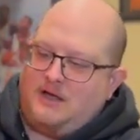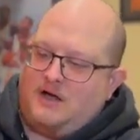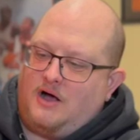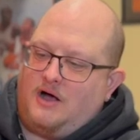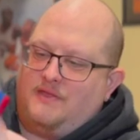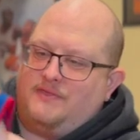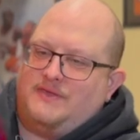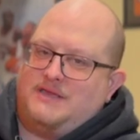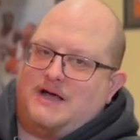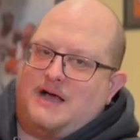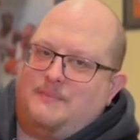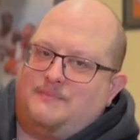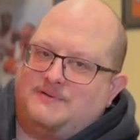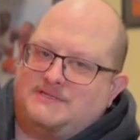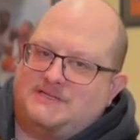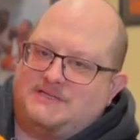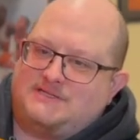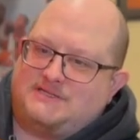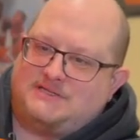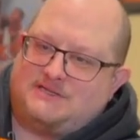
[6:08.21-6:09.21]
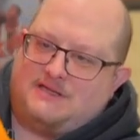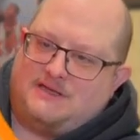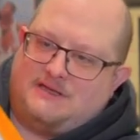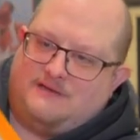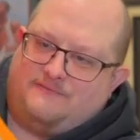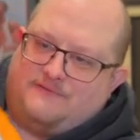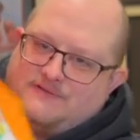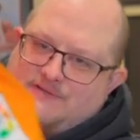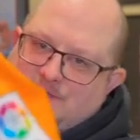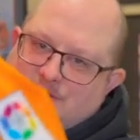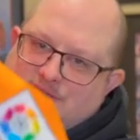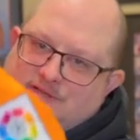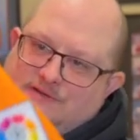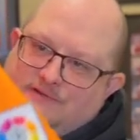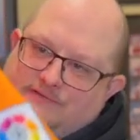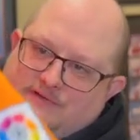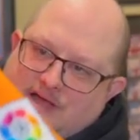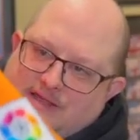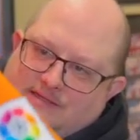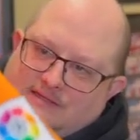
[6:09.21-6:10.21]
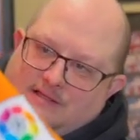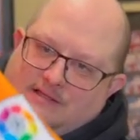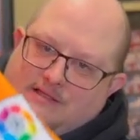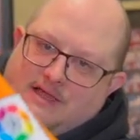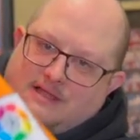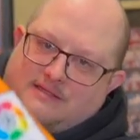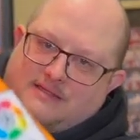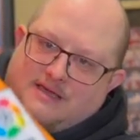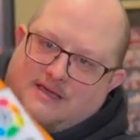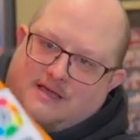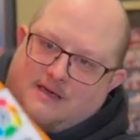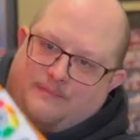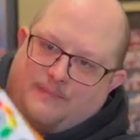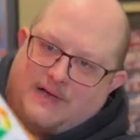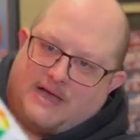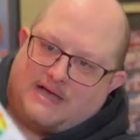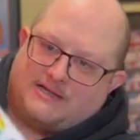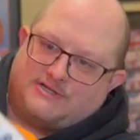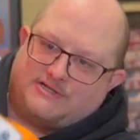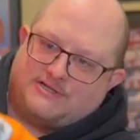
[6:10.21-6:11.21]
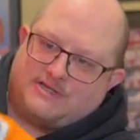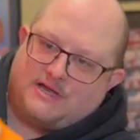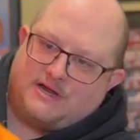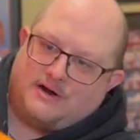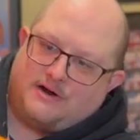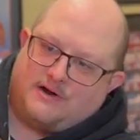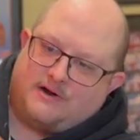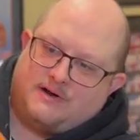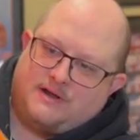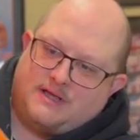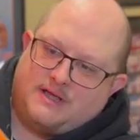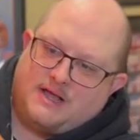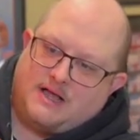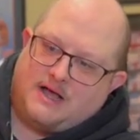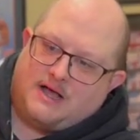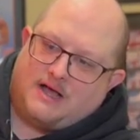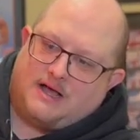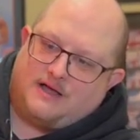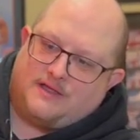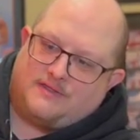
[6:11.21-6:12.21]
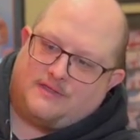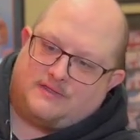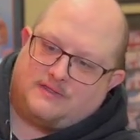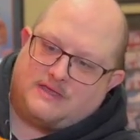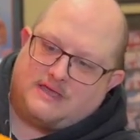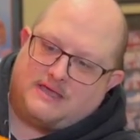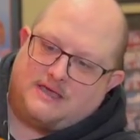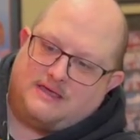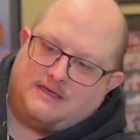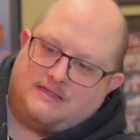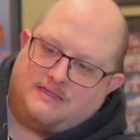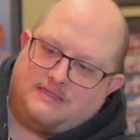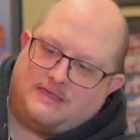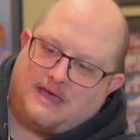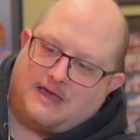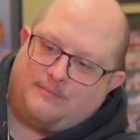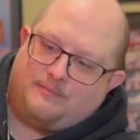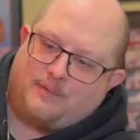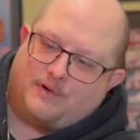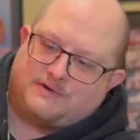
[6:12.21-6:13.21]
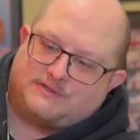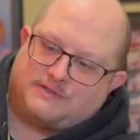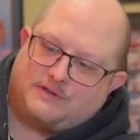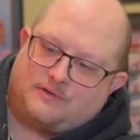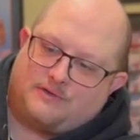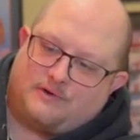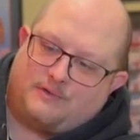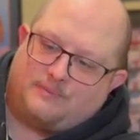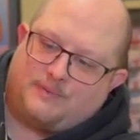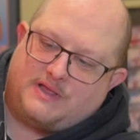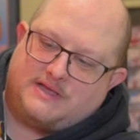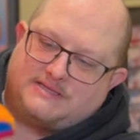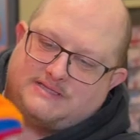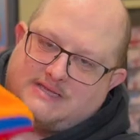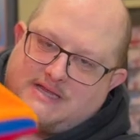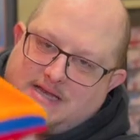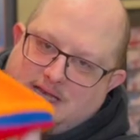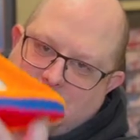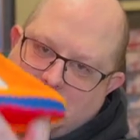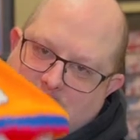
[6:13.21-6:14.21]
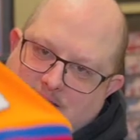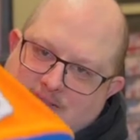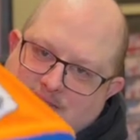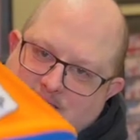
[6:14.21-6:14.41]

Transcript: On the opposite sleeve, you see you've got the La Liga patch there, the league that Barcelona plays in, and